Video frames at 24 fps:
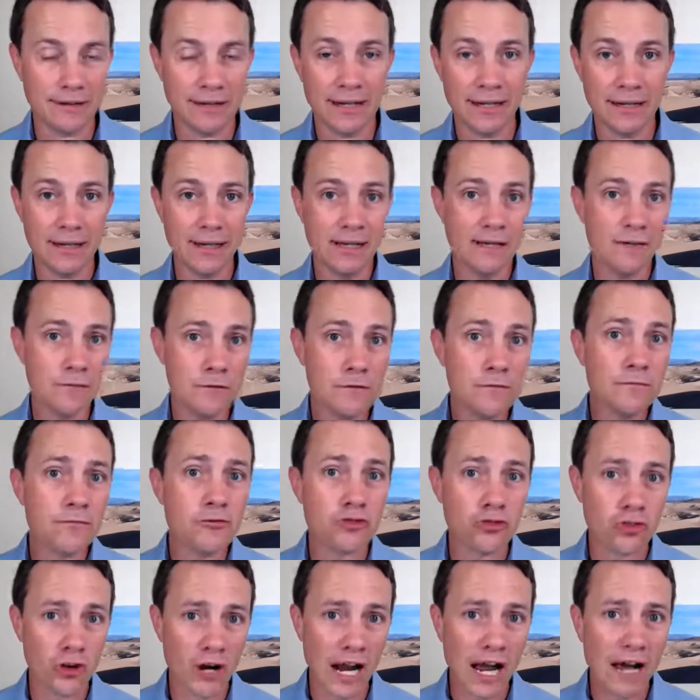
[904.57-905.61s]
And if you've
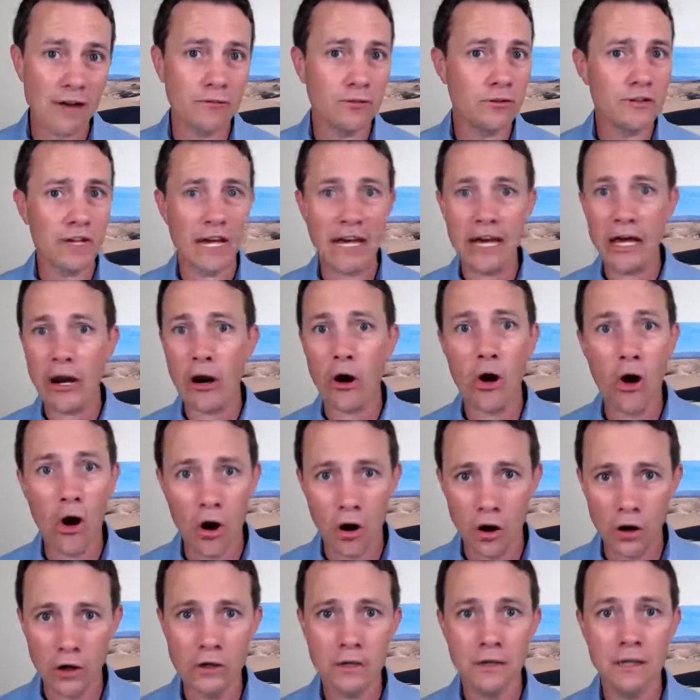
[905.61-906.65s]
traveled at
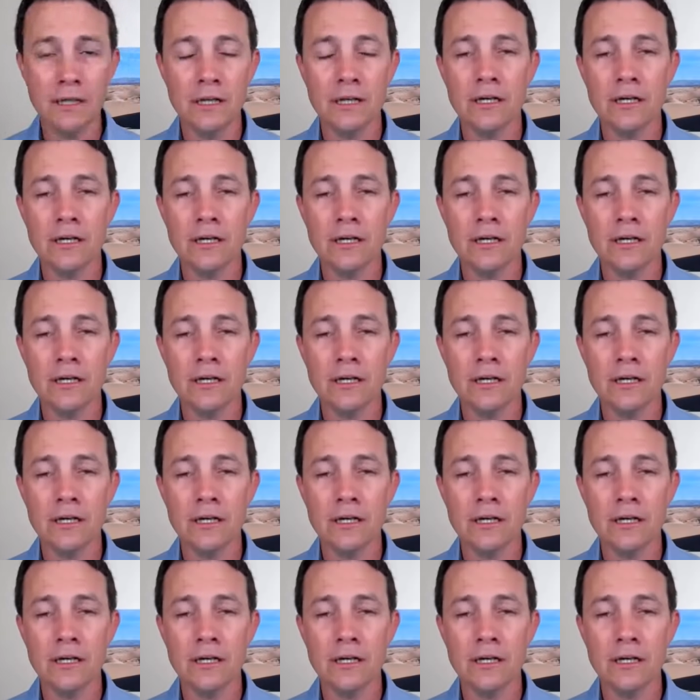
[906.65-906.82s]
all,